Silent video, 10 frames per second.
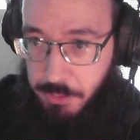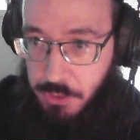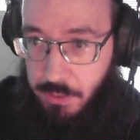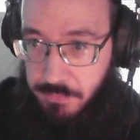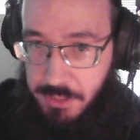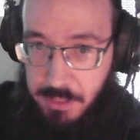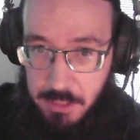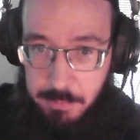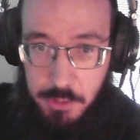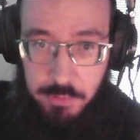which gives us a
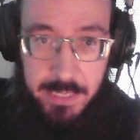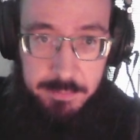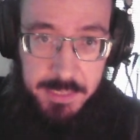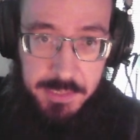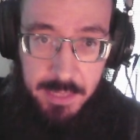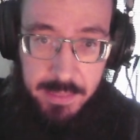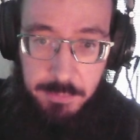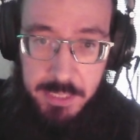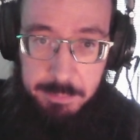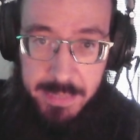little more drachmas, and then
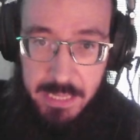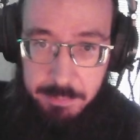we can buy